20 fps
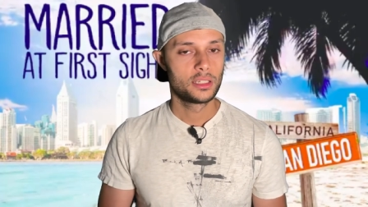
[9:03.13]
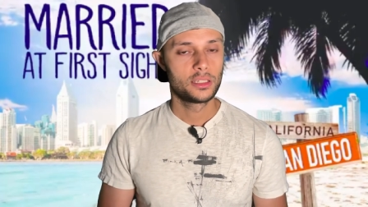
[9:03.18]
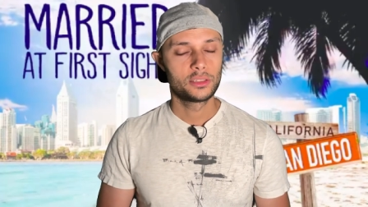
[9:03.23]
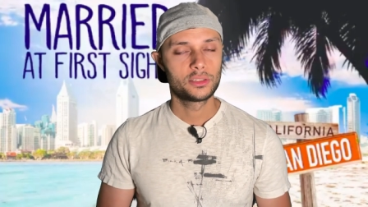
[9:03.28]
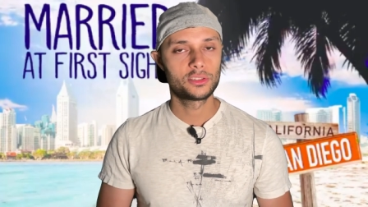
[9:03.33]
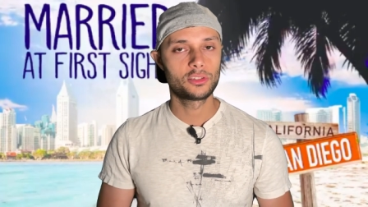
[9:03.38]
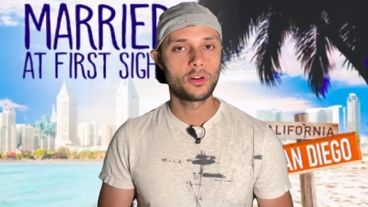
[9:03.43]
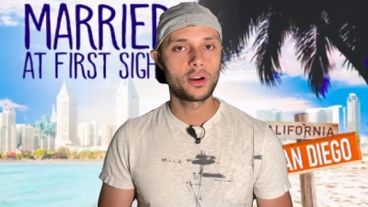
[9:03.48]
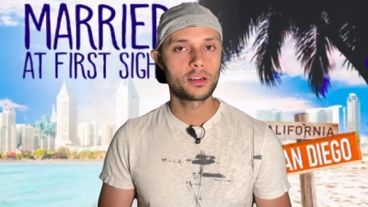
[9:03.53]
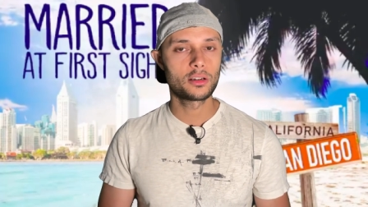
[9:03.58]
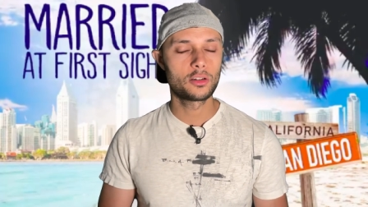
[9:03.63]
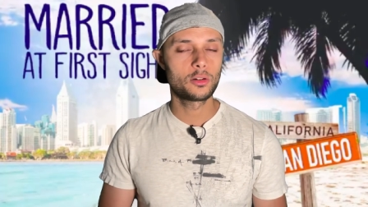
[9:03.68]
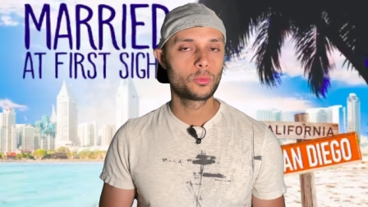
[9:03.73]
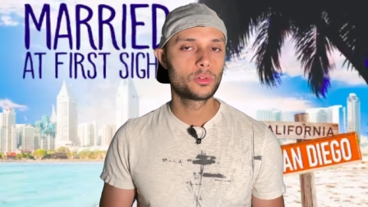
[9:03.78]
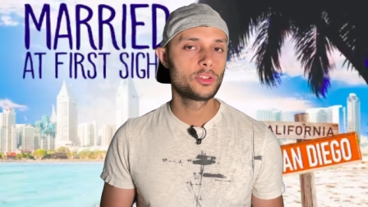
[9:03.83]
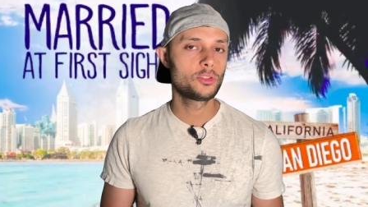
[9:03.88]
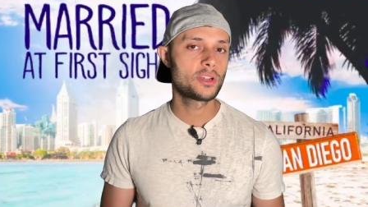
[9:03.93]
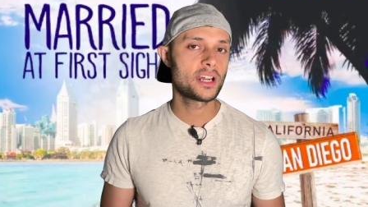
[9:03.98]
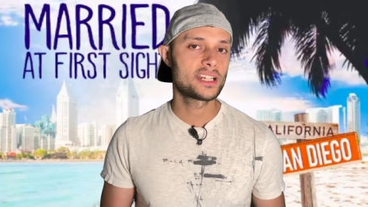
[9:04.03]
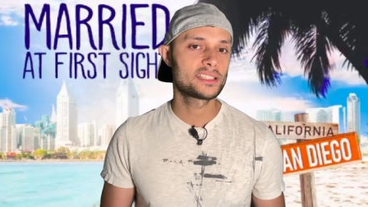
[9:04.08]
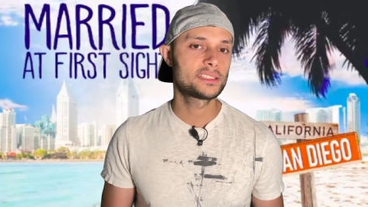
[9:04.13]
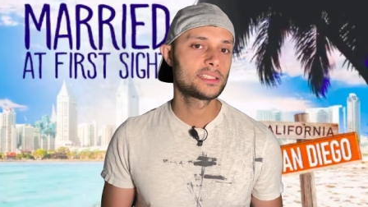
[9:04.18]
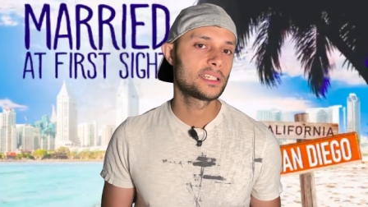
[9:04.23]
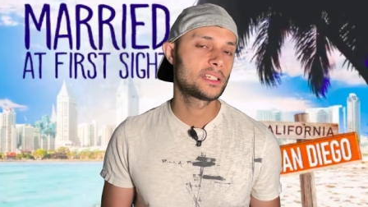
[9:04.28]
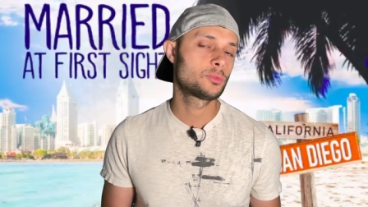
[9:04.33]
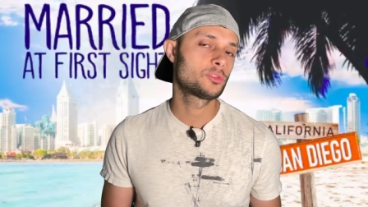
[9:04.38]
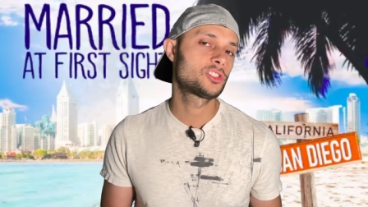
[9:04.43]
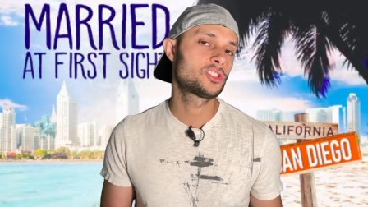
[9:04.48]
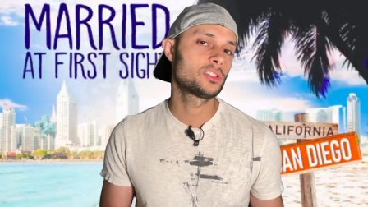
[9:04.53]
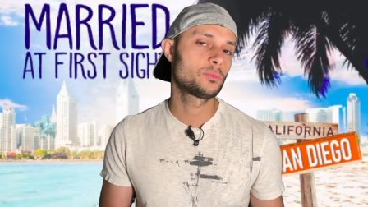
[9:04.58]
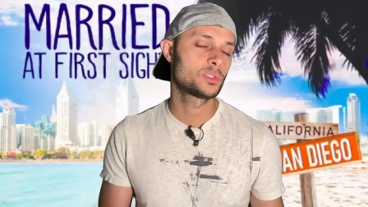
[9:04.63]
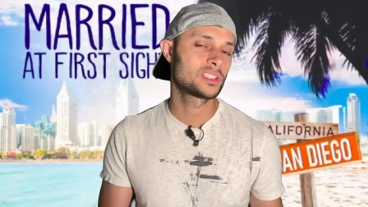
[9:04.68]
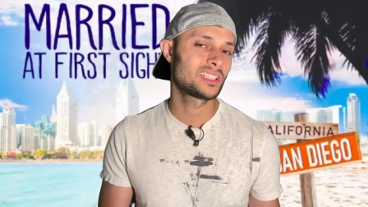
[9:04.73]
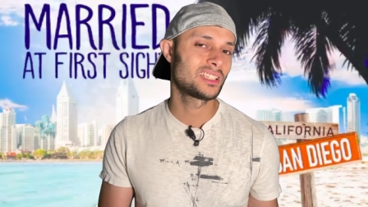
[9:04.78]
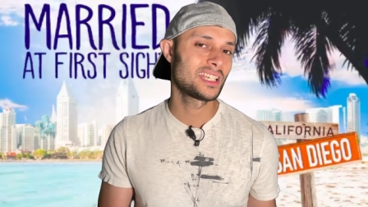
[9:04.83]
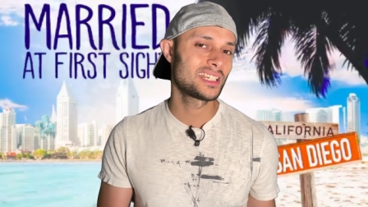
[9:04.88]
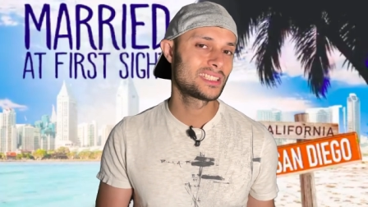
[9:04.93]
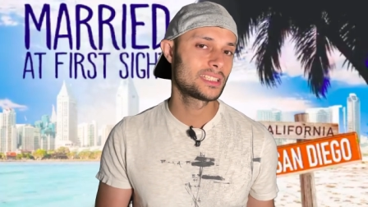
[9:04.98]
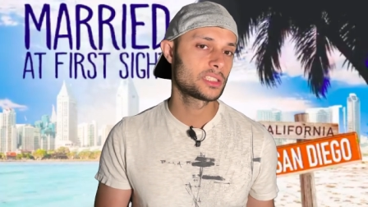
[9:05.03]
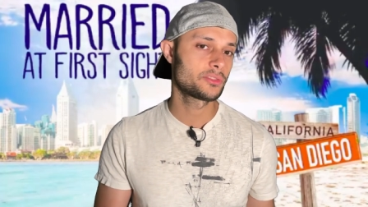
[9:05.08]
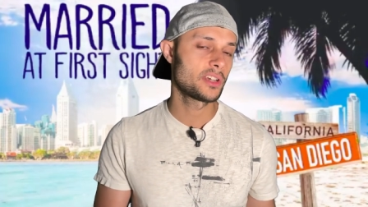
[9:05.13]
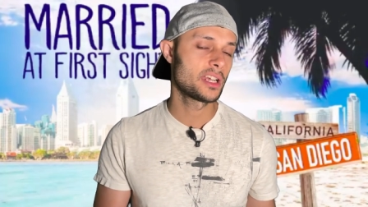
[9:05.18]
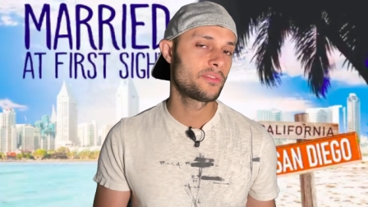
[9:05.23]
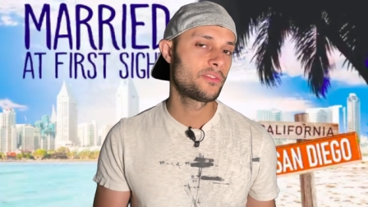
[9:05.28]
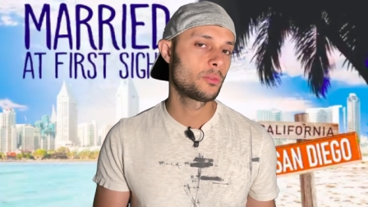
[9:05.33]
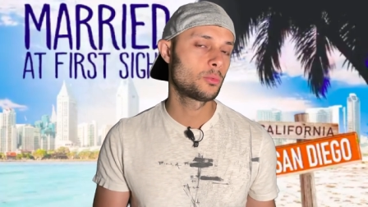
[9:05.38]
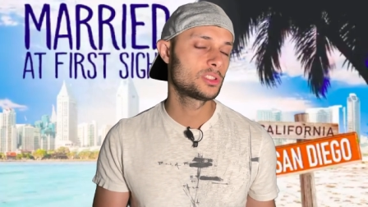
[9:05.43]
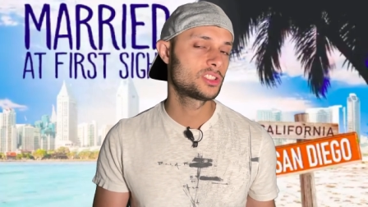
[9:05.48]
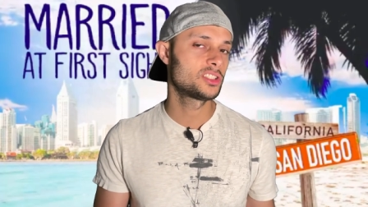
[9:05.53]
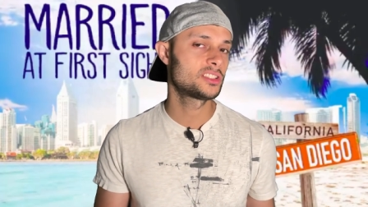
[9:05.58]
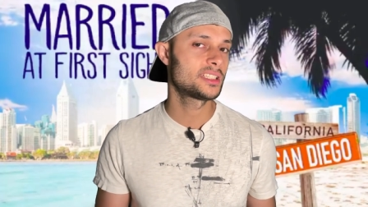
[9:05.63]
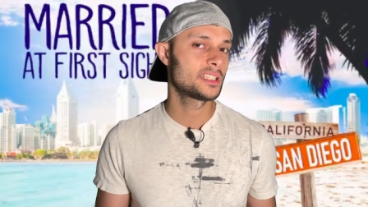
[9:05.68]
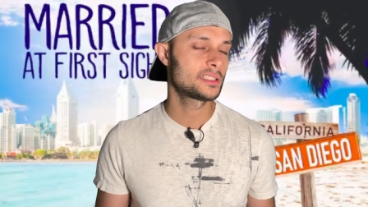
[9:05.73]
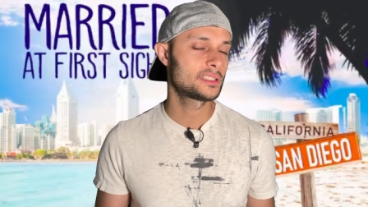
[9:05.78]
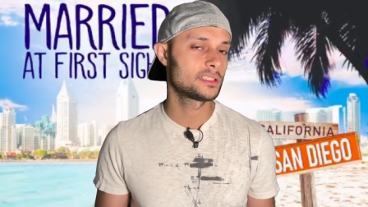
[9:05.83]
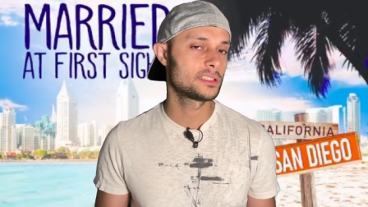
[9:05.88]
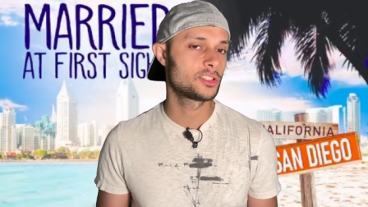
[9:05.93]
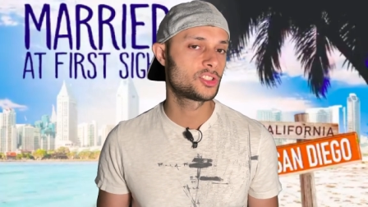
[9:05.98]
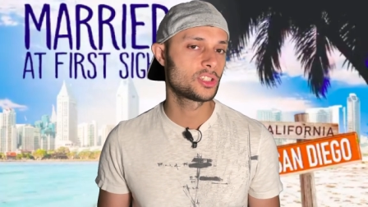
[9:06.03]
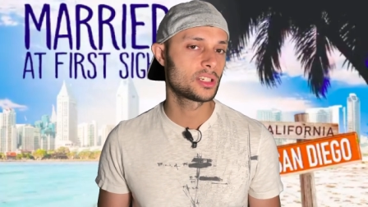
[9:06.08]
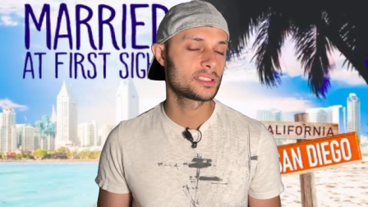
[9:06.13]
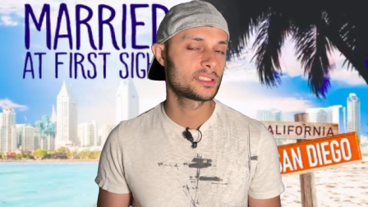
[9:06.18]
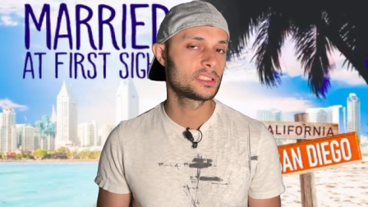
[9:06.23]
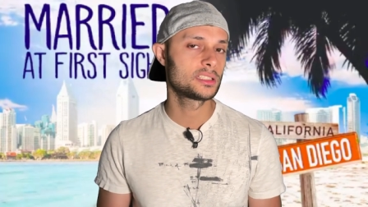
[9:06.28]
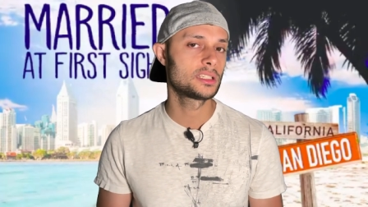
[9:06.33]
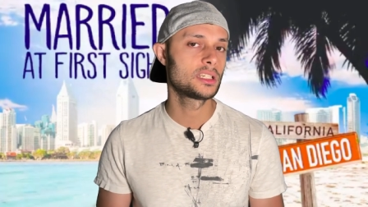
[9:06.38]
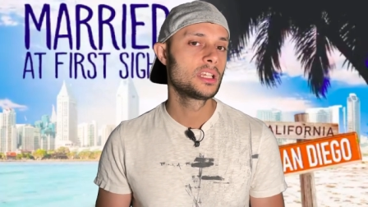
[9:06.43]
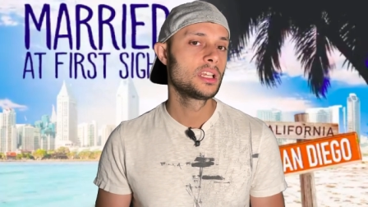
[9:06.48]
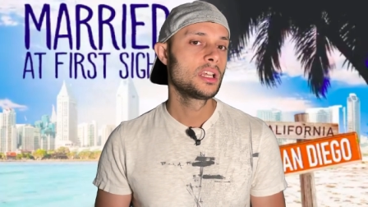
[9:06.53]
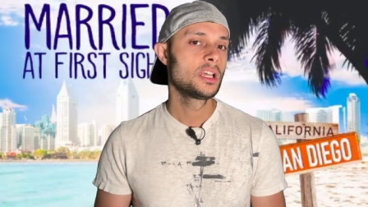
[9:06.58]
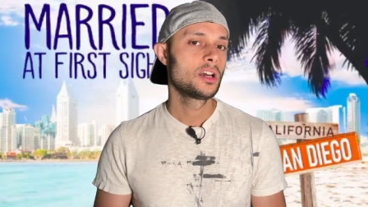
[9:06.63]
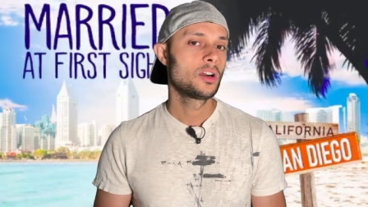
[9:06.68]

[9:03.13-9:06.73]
So I don't know. What do you guys think? Was Alexis right for what she said to Justin?